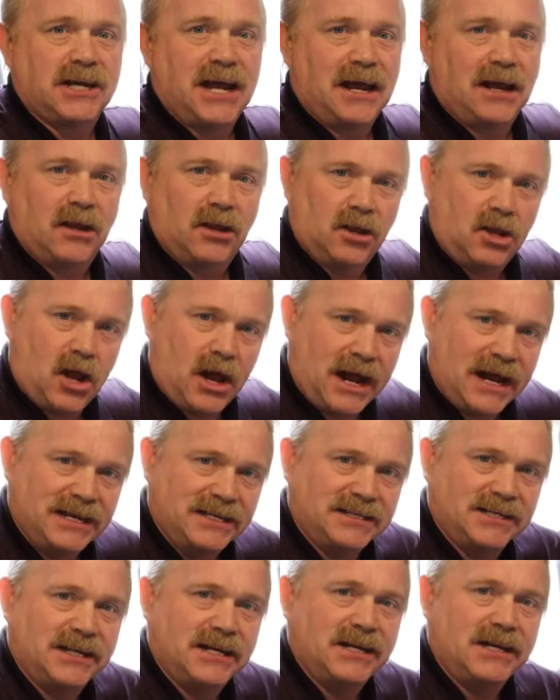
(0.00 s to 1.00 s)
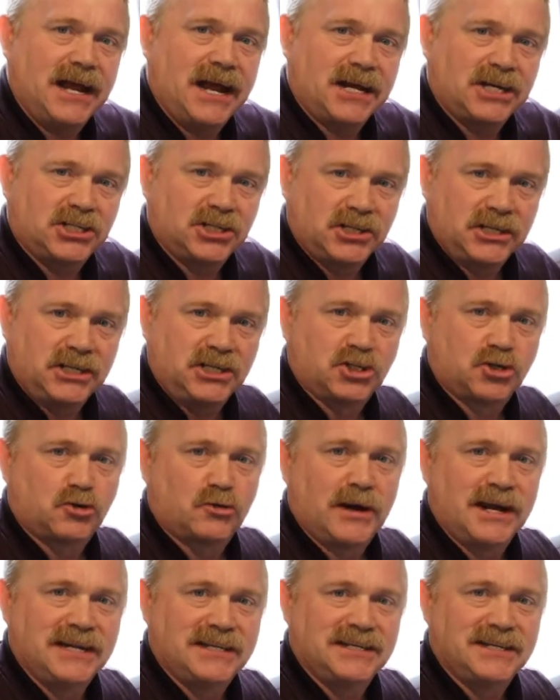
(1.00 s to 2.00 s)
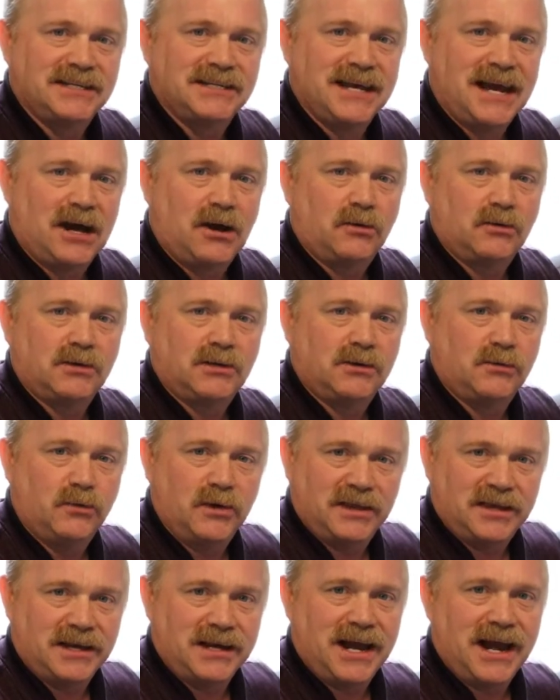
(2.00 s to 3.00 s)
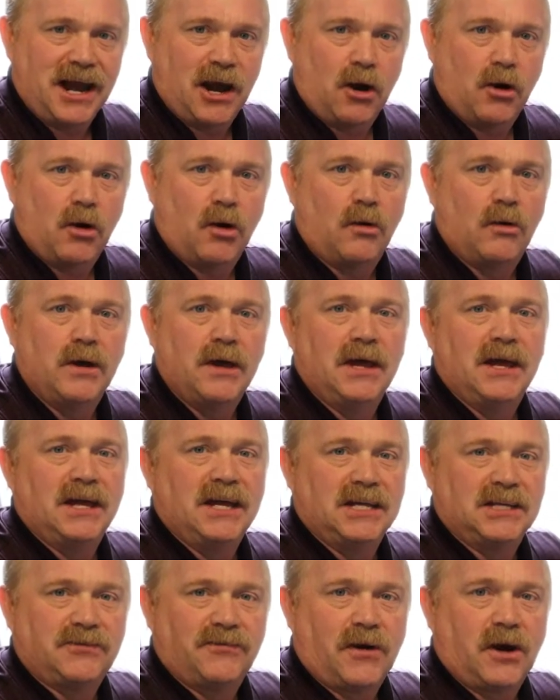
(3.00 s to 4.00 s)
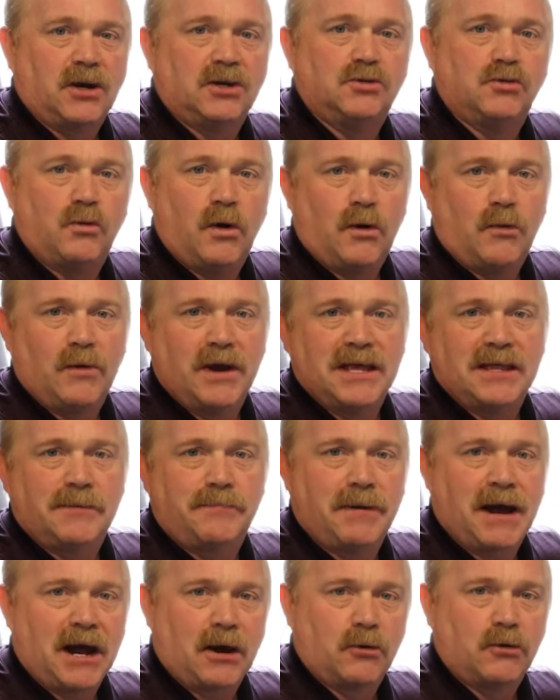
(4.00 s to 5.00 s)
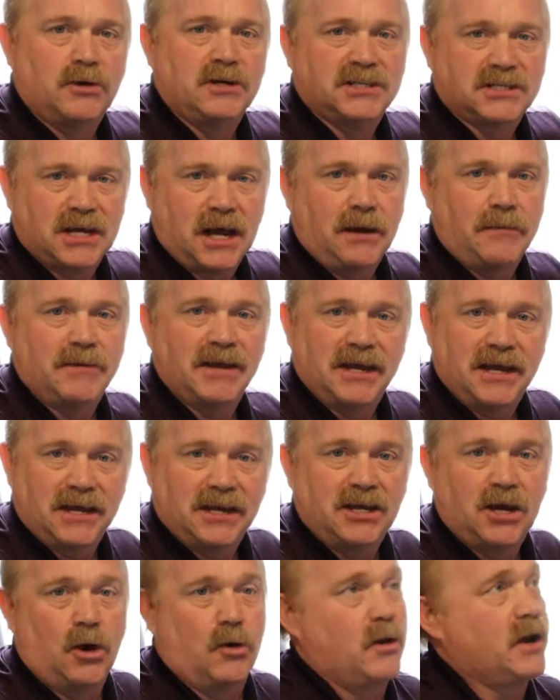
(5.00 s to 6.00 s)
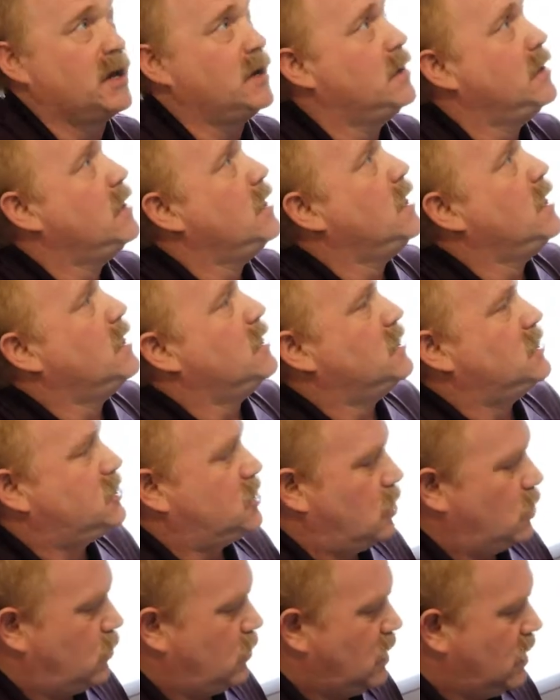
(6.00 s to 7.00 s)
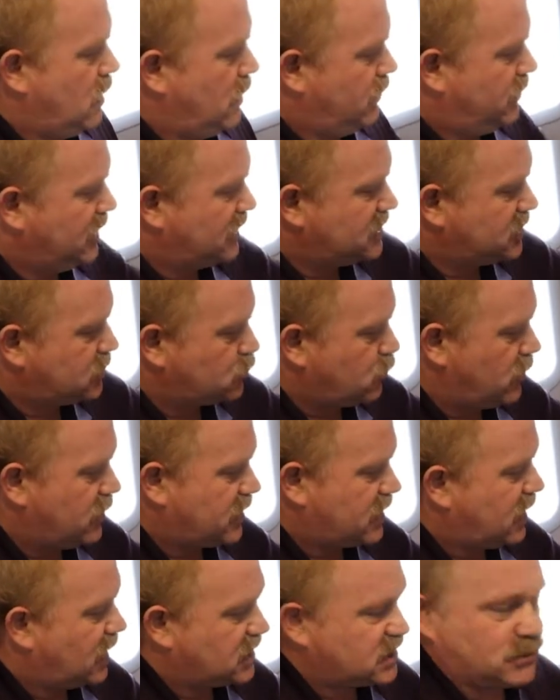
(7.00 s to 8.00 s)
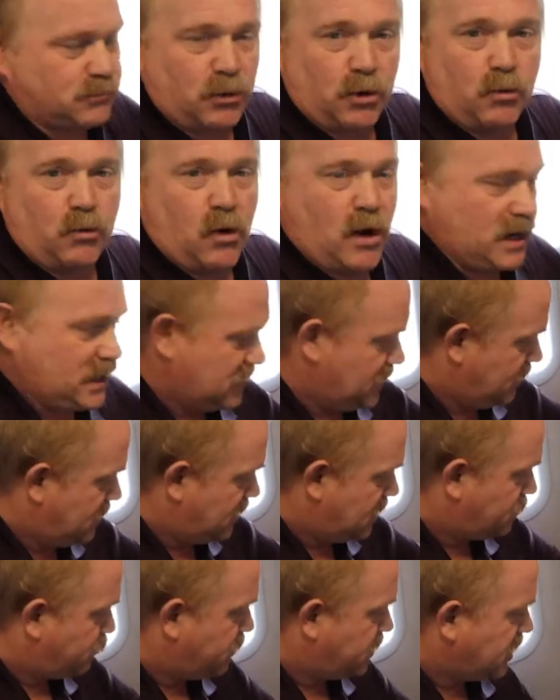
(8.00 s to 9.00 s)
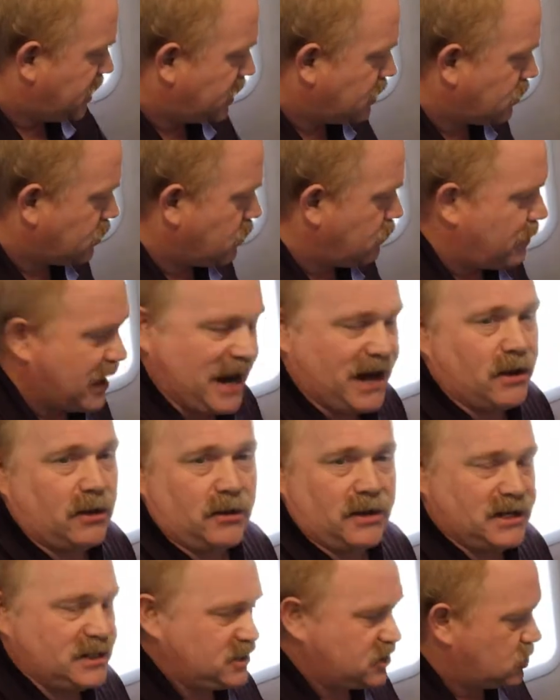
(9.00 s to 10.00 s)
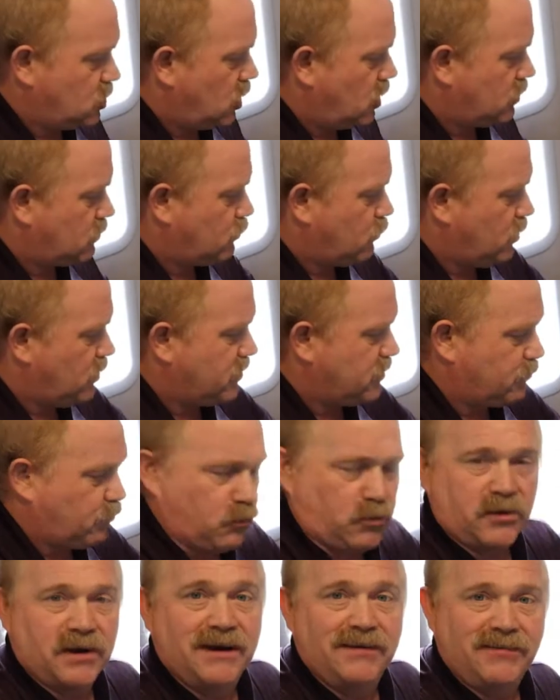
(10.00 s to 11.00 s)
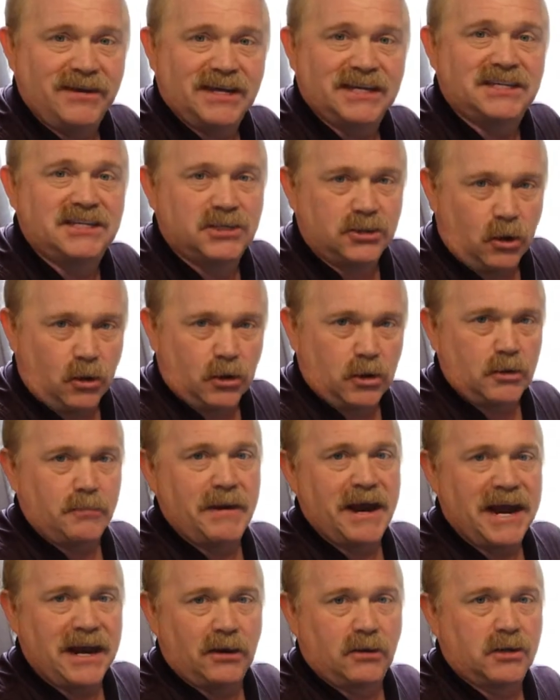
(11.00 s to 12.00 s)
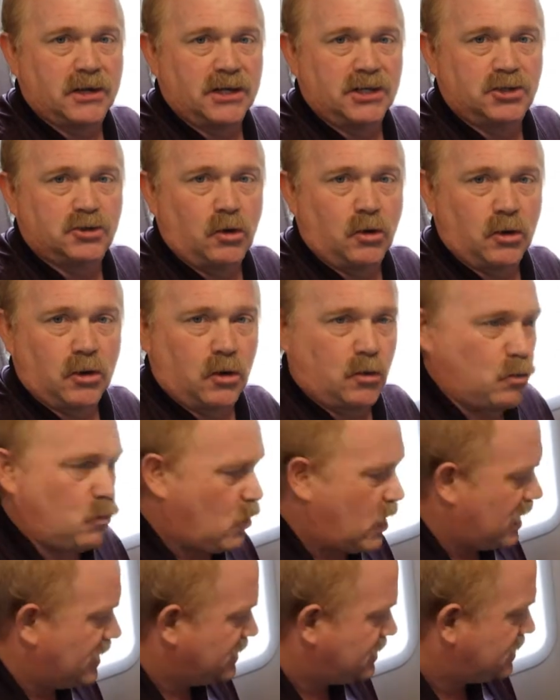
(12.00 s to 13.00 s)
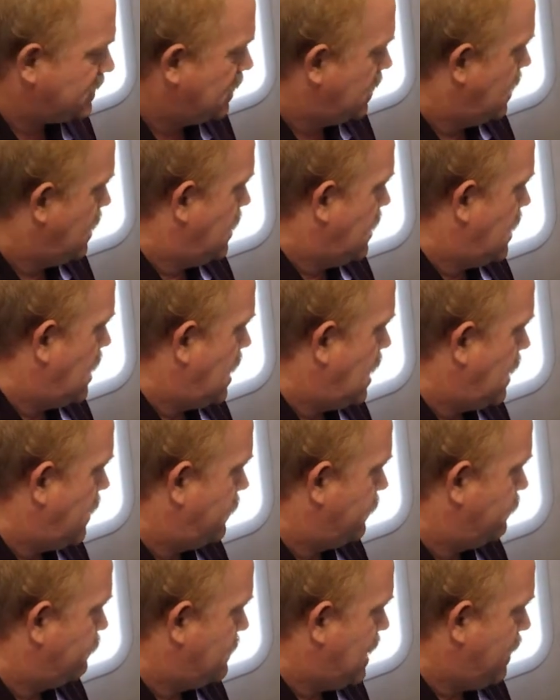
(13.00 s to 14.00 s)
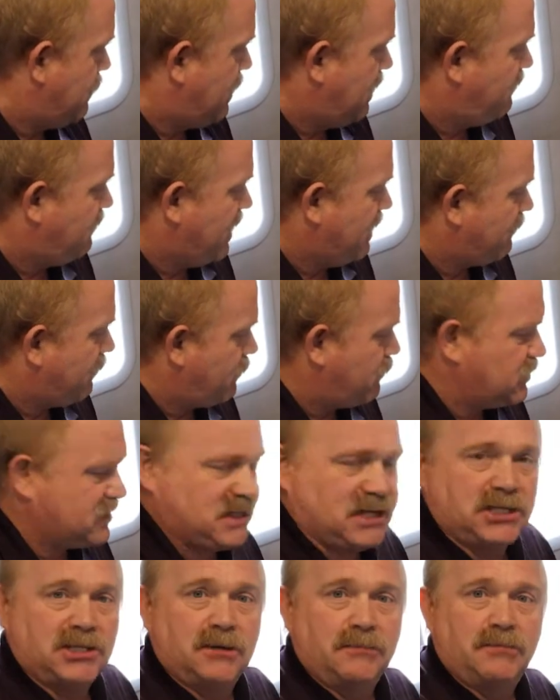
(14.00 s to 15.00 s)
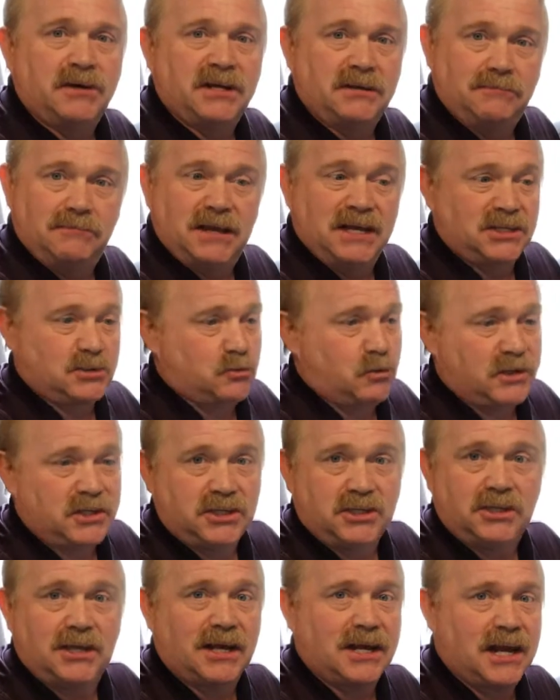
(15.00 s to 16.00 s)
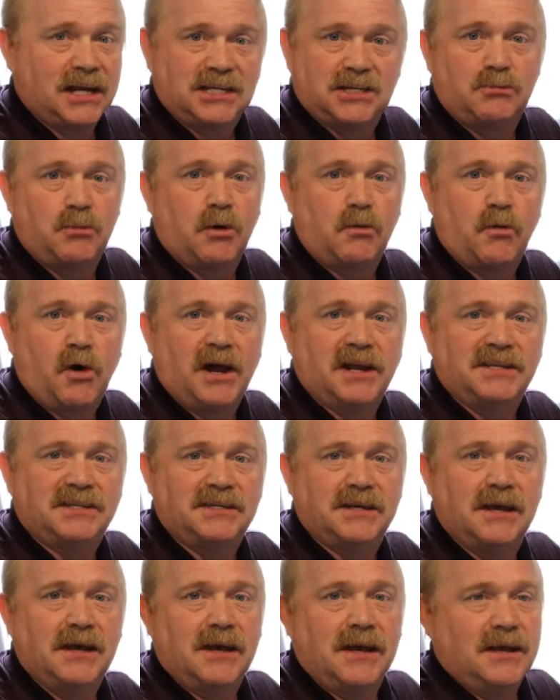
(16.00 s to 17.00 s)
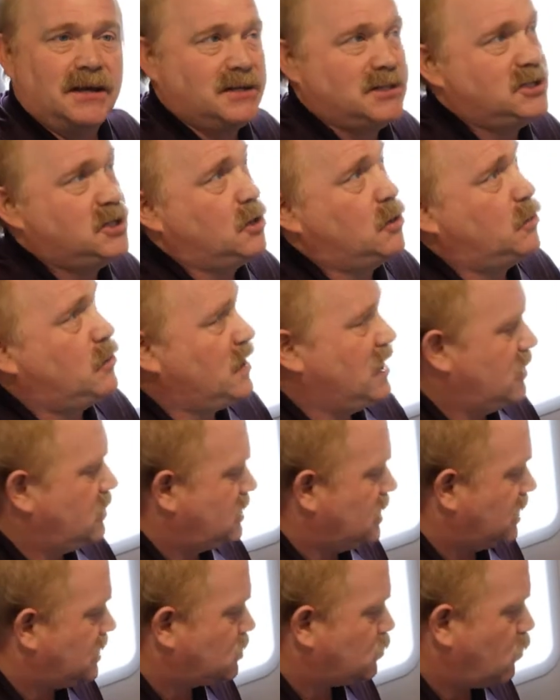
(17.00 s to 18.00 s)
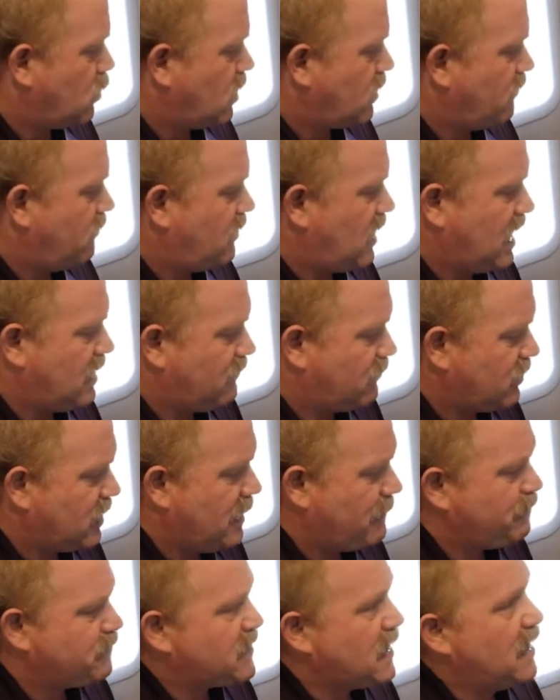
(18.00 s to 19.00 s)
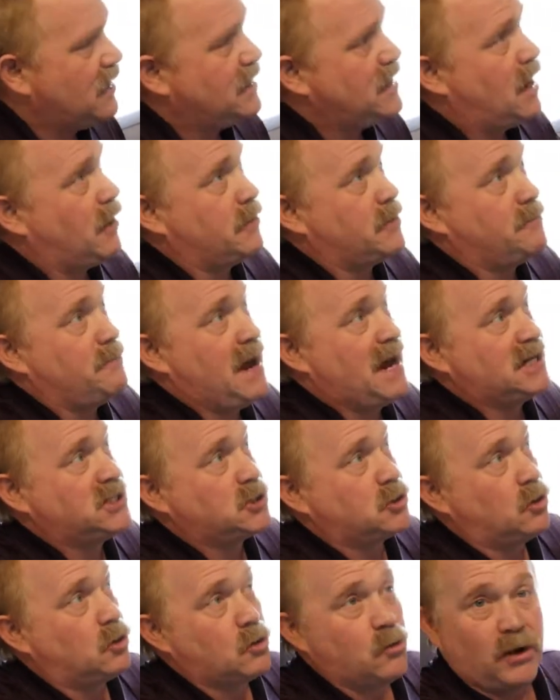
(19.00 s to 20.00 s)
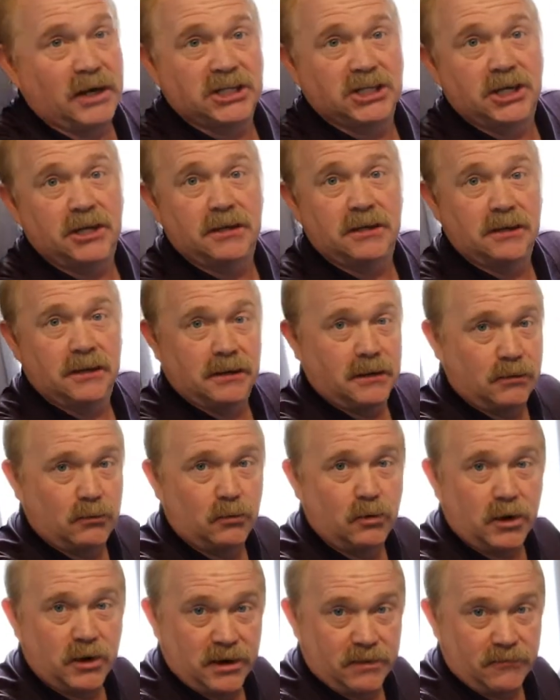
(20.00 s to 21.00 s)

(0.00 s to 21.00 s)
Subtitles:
got lines, and it actually traces out with an arrow as far as what way the power is coming and going. So this is where the customer wanted this particular panel installed, where the previous solar panel controller was. Not my favorite position, but it's what the customer wants. So it does work fine for them. Now the magical question, we're